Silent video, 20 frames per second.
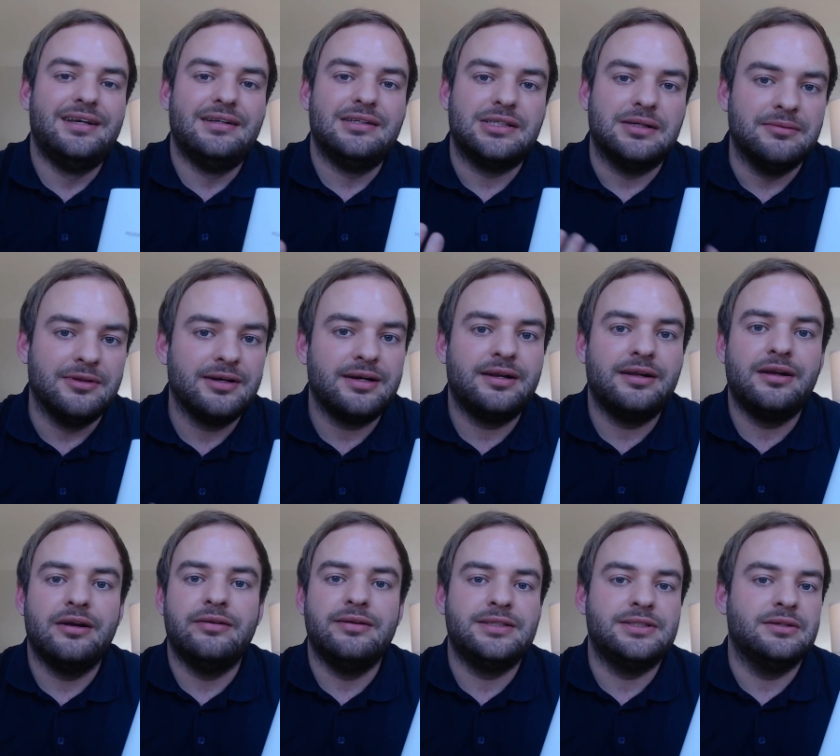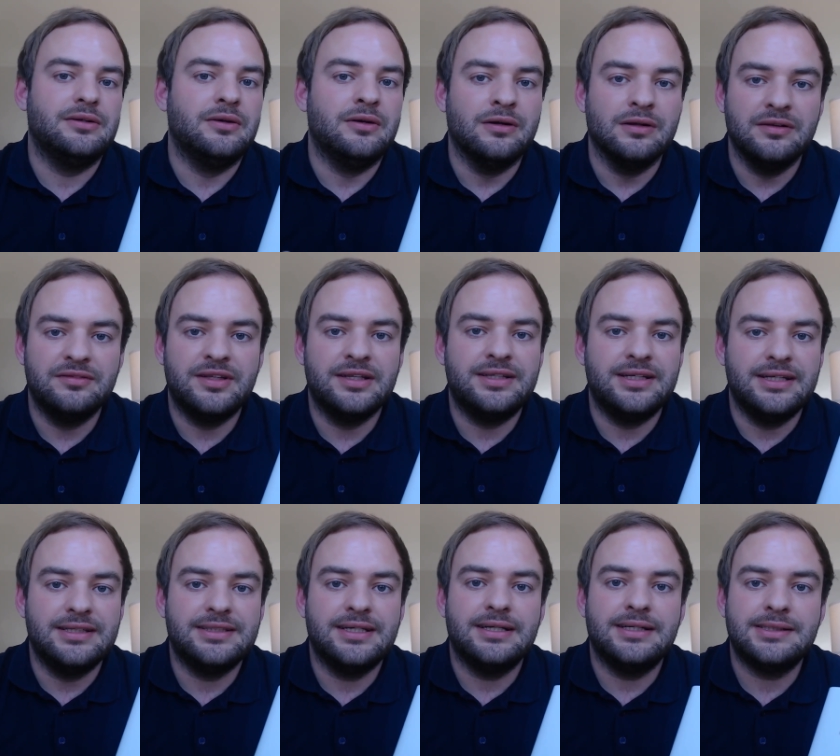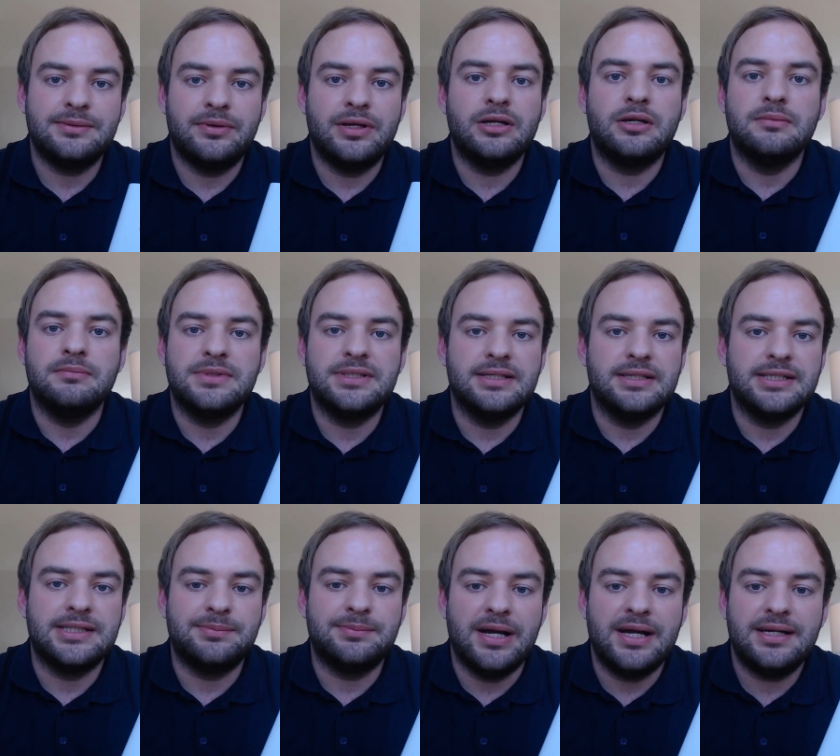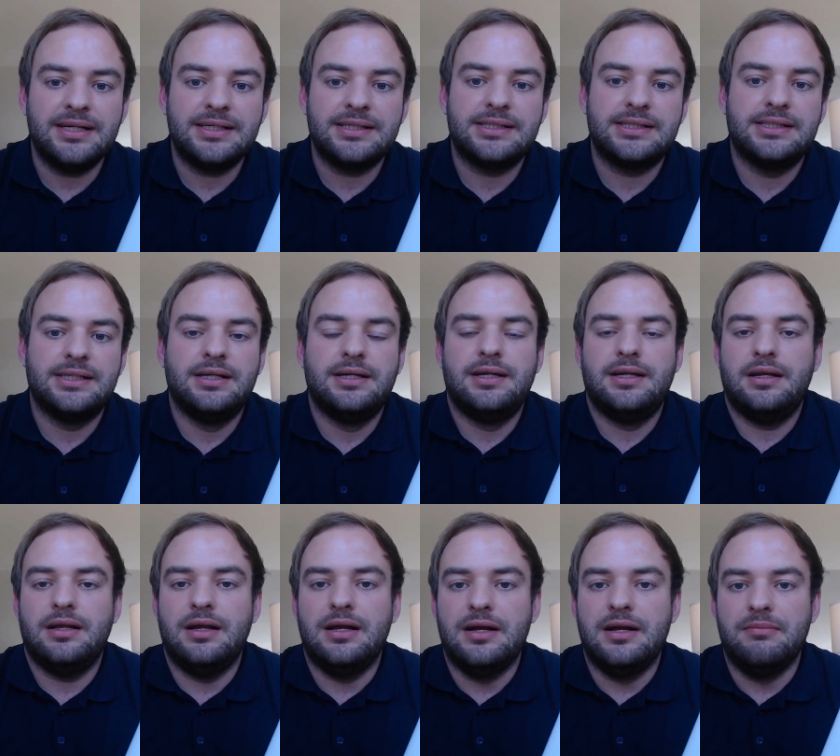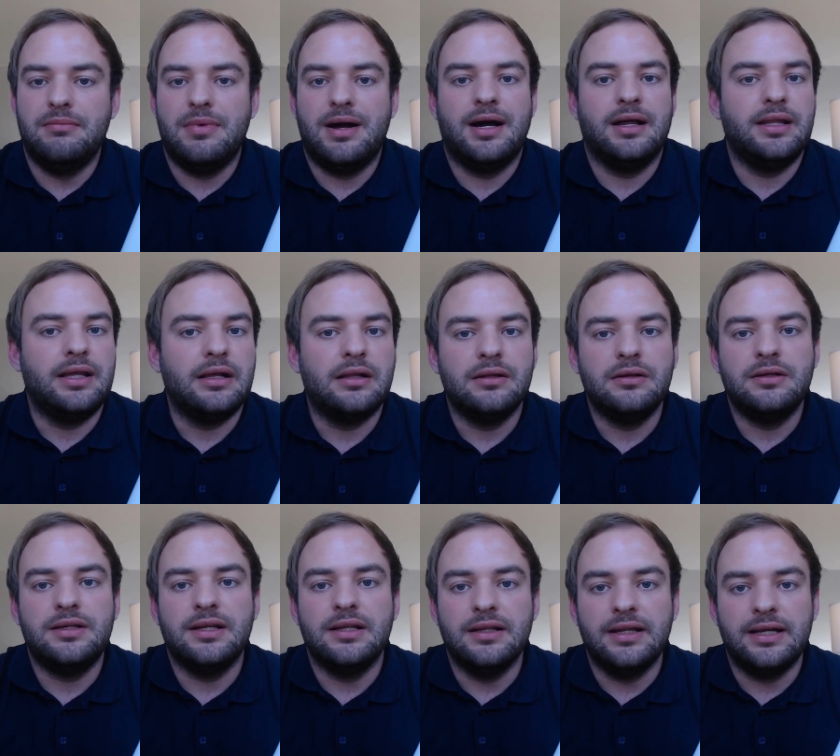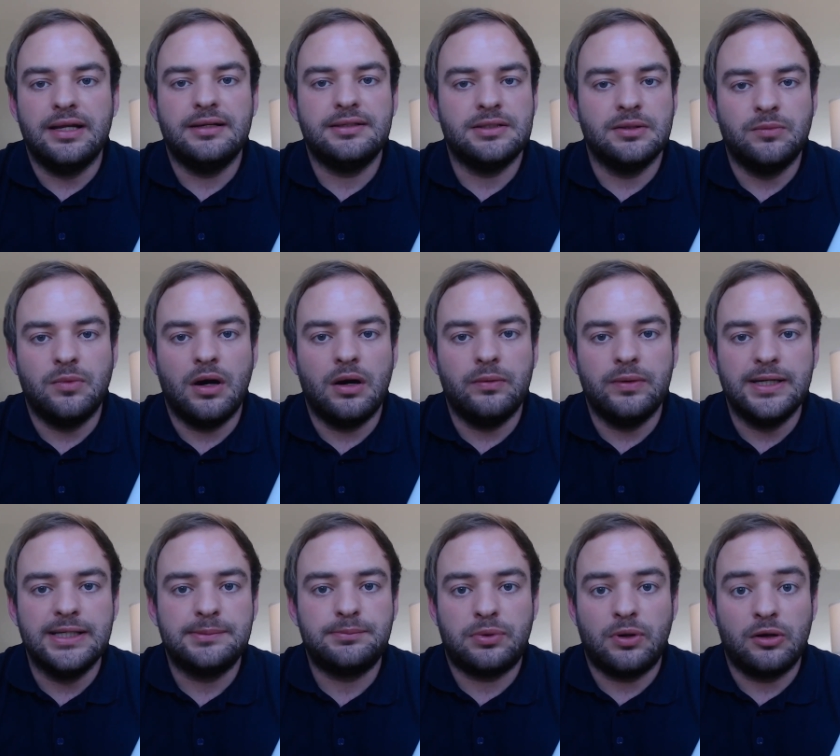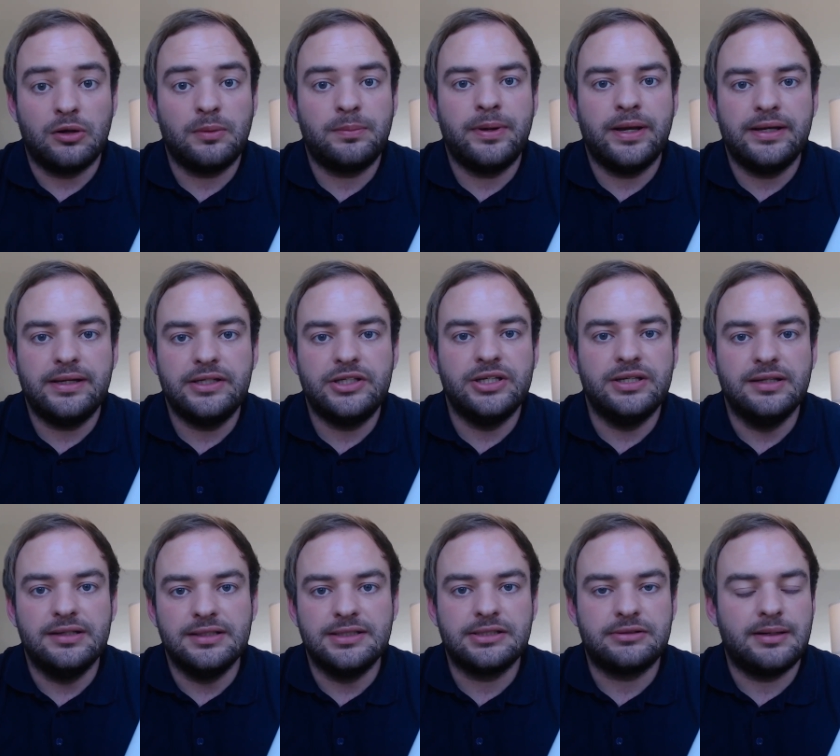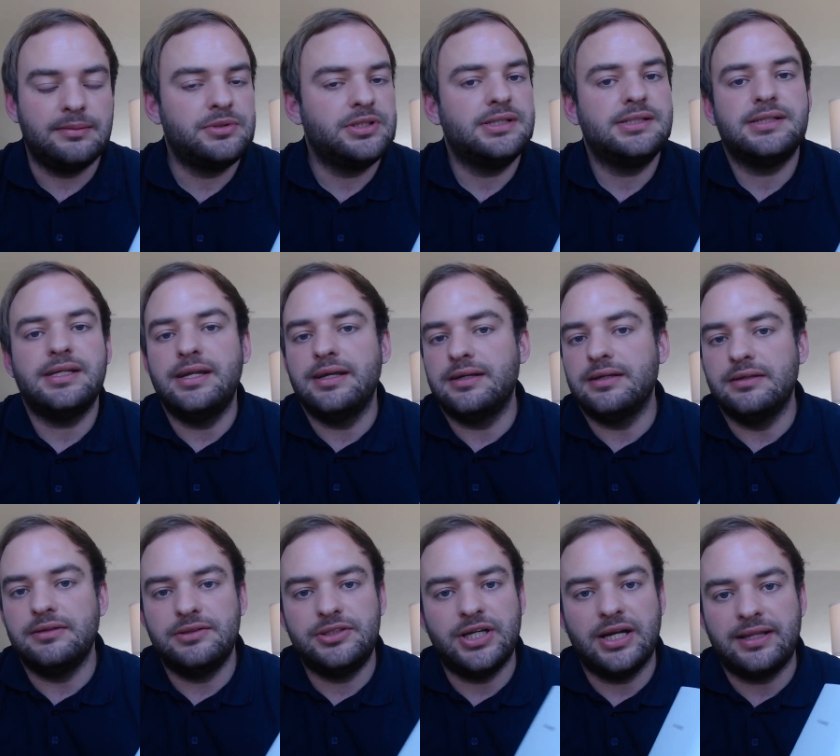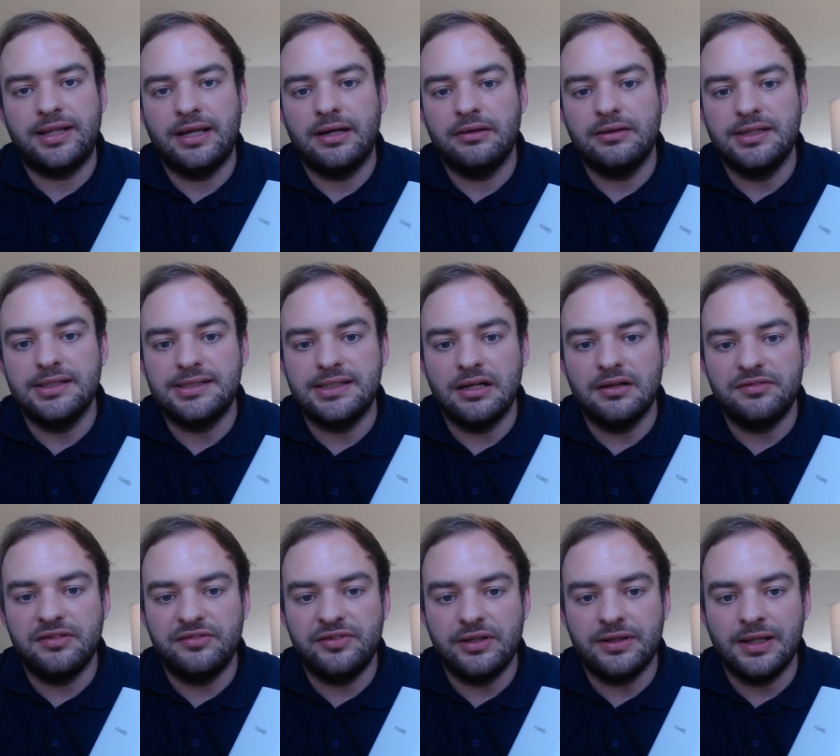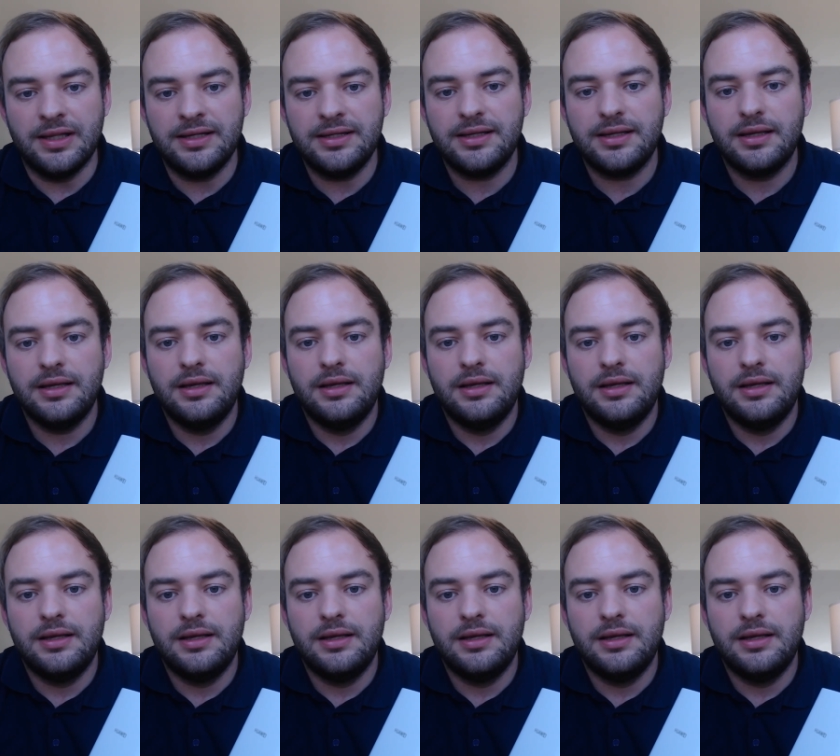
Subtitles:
So I'm not going to go into all of the details when it comes to the specs. I'll include a link to Huawei's product page in the description so you can check that out yourself if you'd like.